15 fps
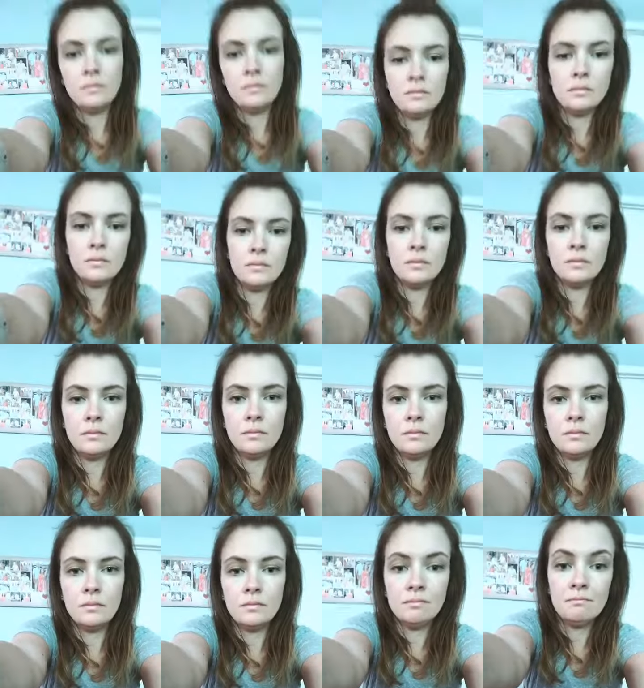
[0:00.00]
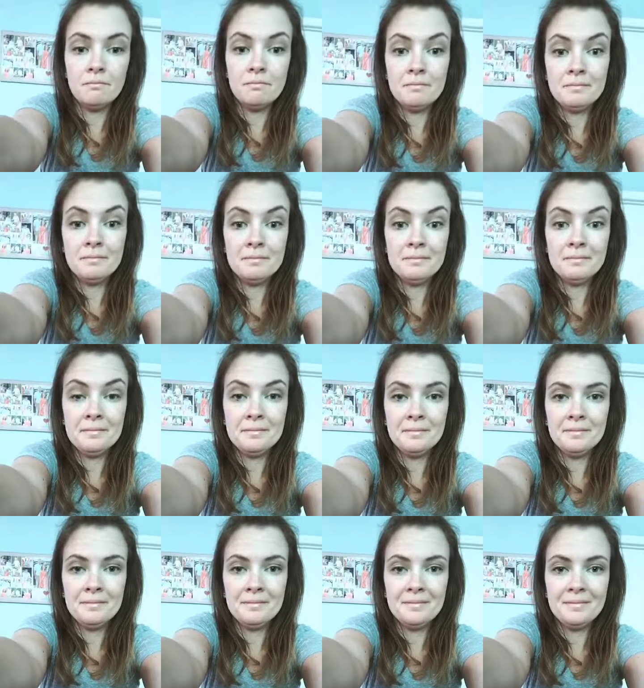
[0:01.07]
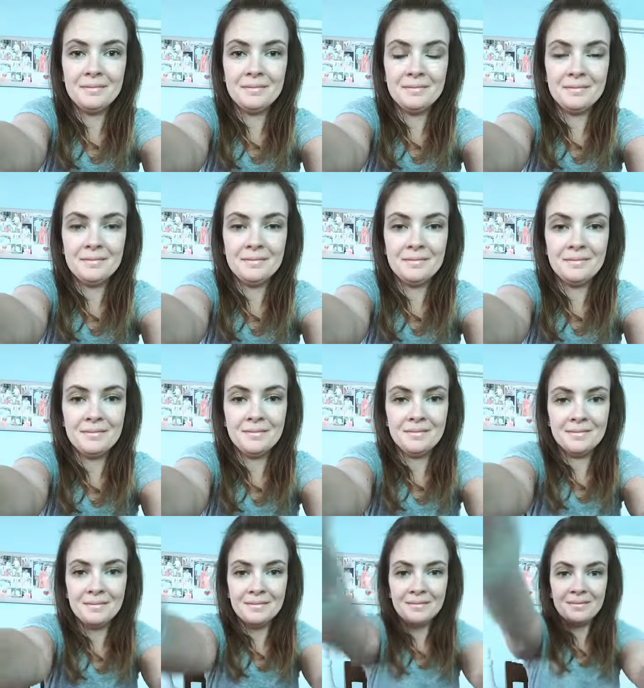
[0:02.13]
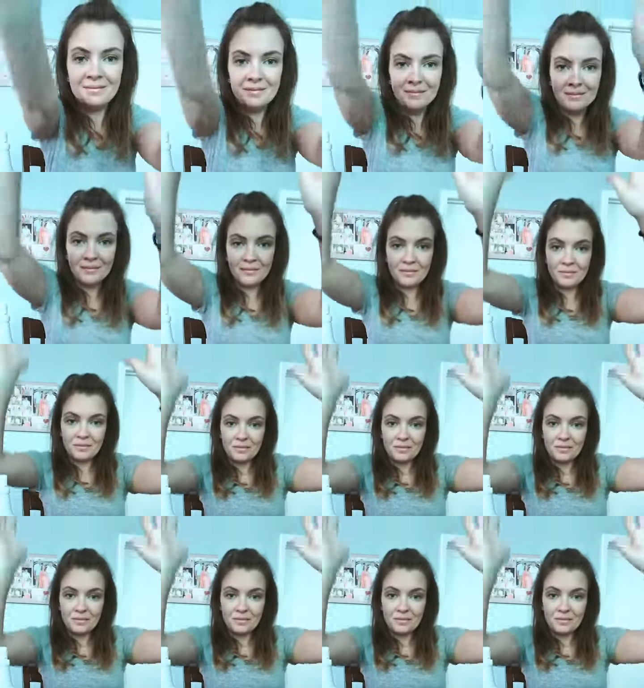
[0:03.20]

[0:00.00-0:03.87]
(silence)